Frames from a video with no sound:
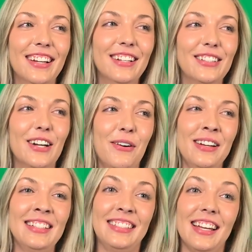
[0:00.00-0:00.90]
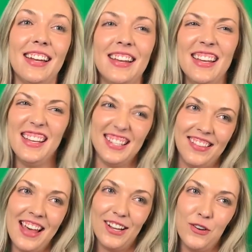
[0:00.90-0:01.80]
You want me to say it? Isn't
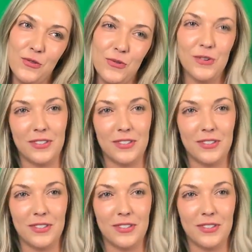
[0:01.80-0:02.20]
that cool?